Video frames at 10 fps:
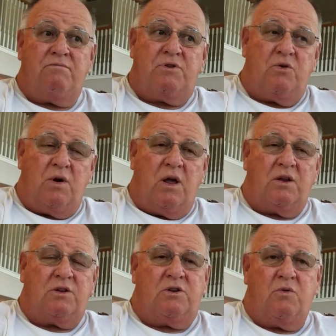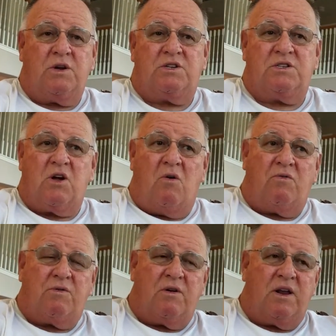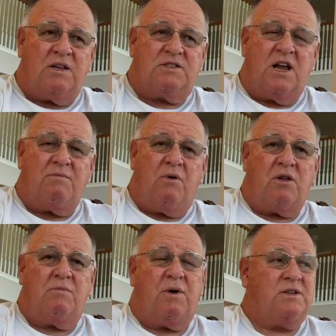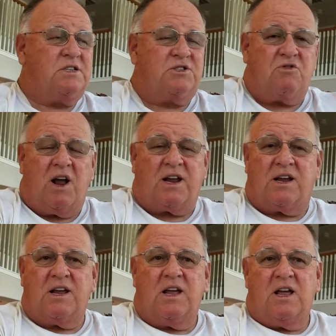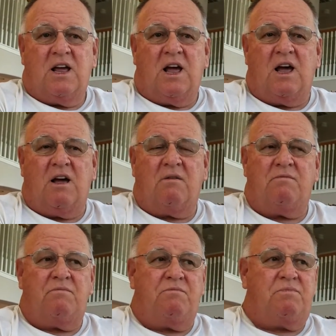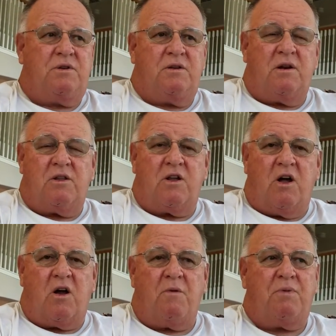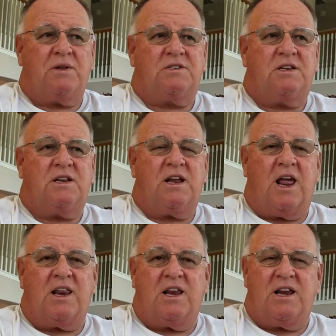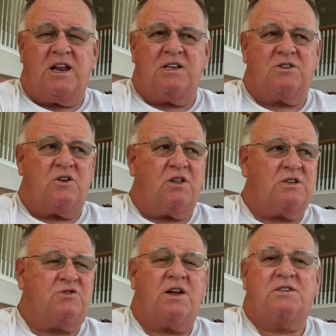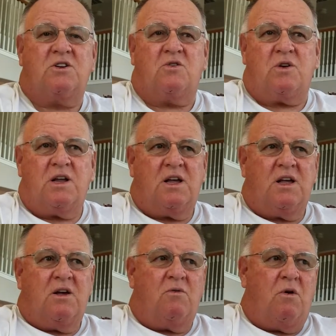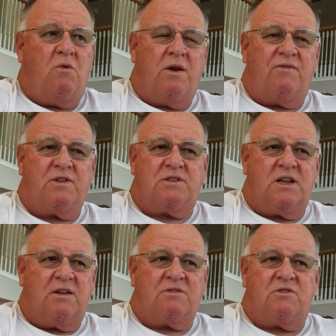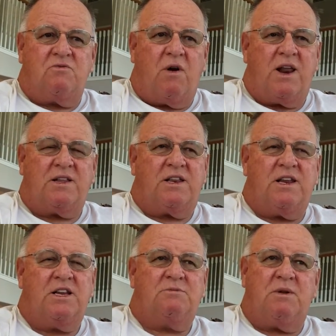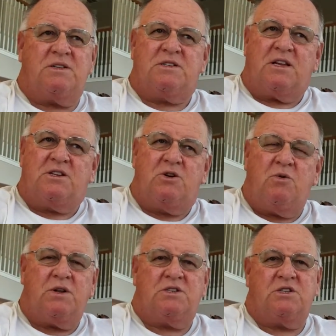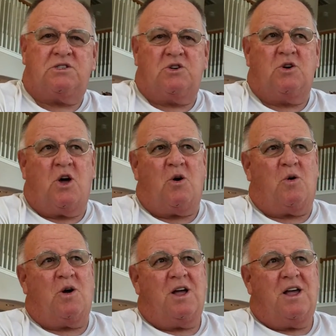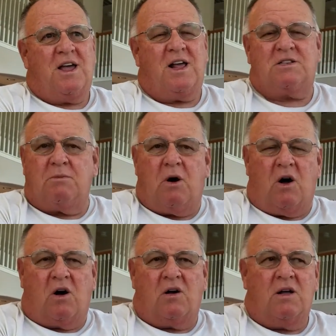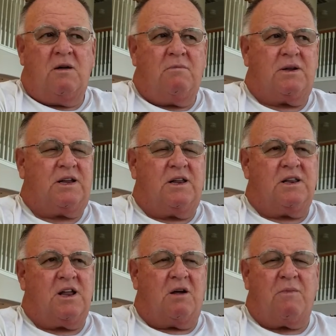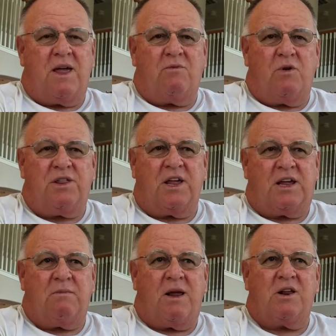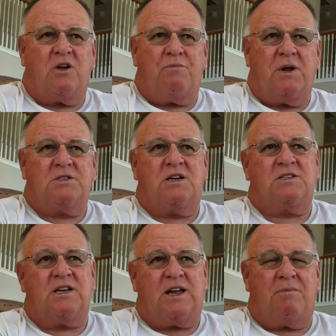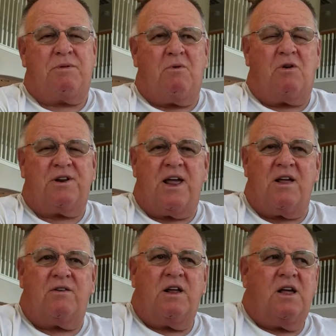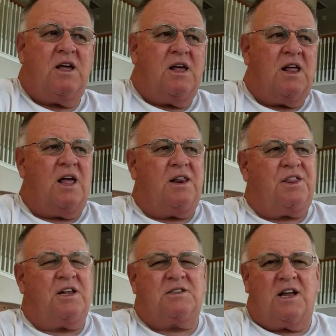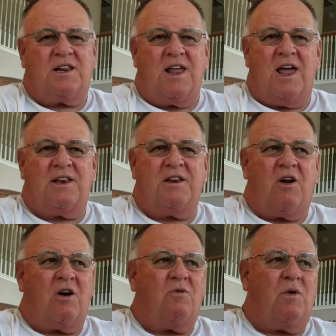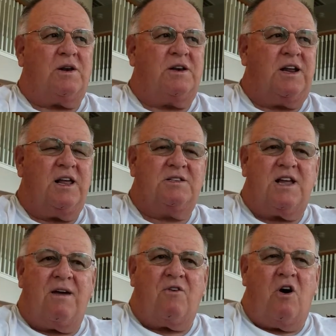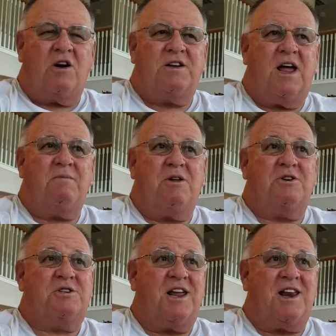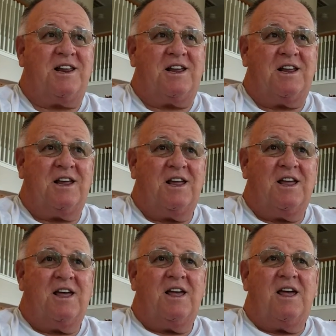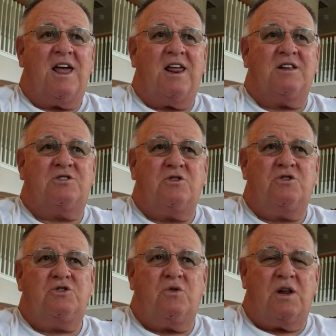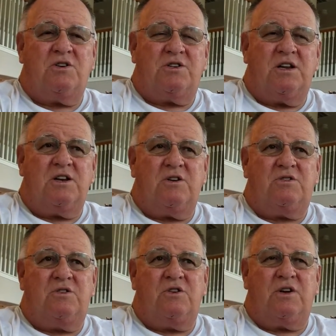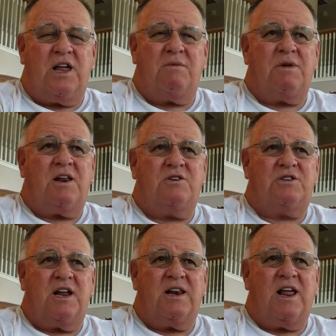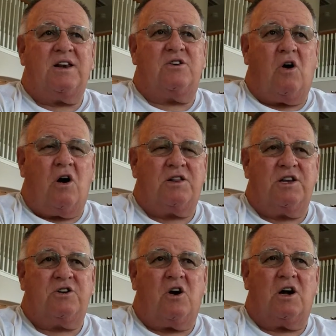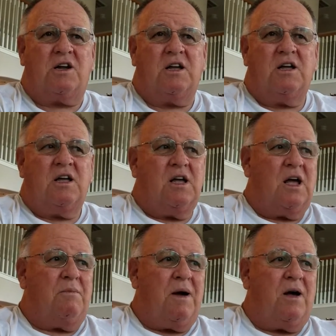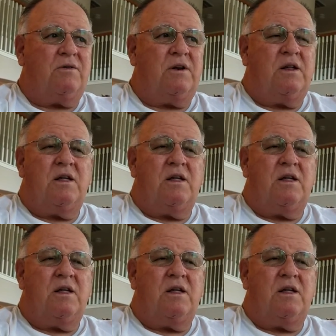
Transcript: 2 inches over the inside part of the plate's a strike. The armpits and the knees are the strike zone. Well, what if it's right at the knees, but it's the 2 inches too low? It's a ball. But the young man, we think he made a good pitch because he kept the ball down. Things like that are what kids have a hard time understanding. And as soon as you get them to understand that and talk the talk about,